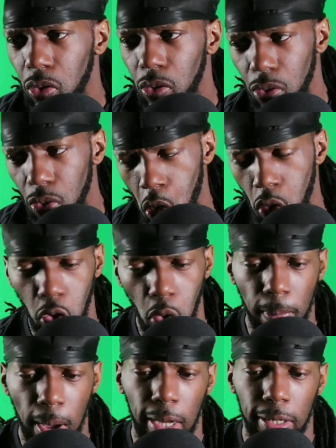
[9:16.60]
on your
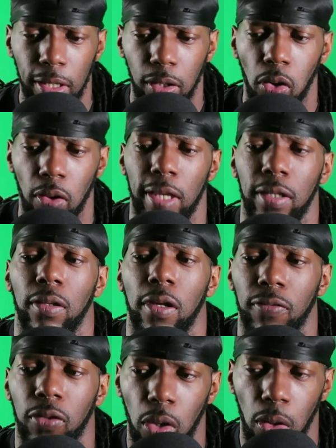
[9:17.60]
body and all that stuff.
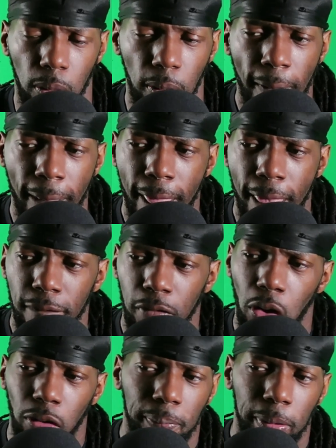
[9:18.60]
So it all
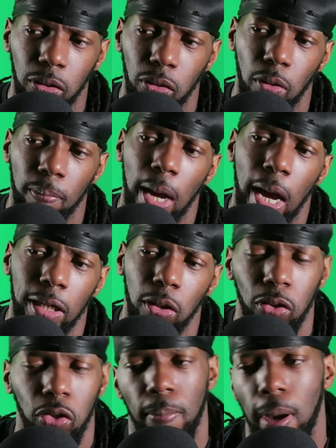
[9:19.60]
depends on your body, what your
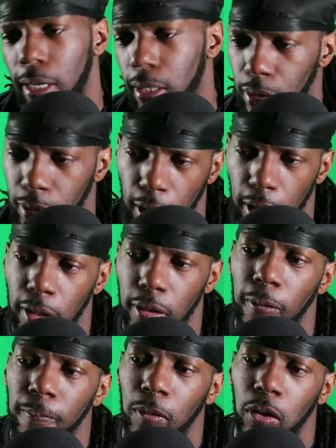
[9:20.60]
body can take.
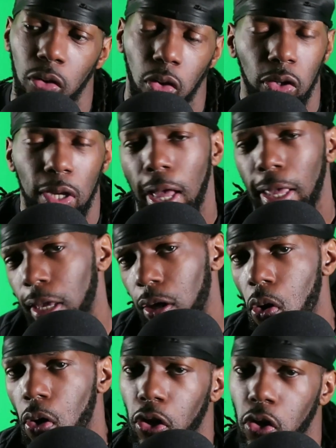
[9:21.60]
You got HIIT
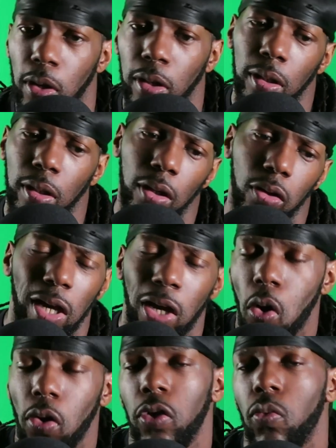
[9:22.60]
cardio out there. You got all these
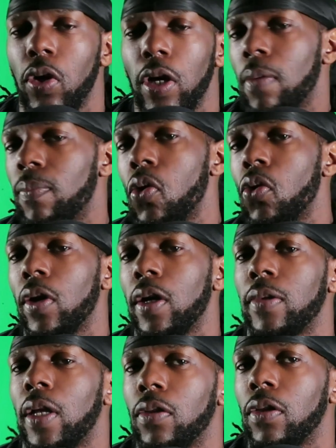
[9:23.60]
workout programs
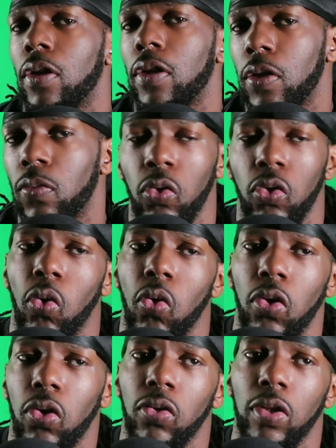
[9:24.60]
out there, these
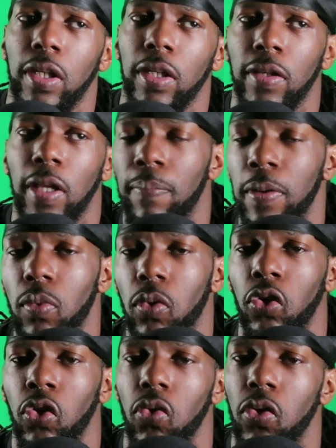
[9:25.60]
tutorials, and that people are
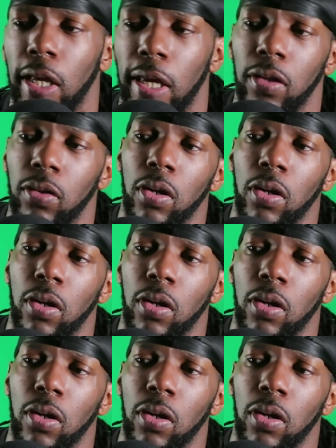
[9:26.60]
doing. And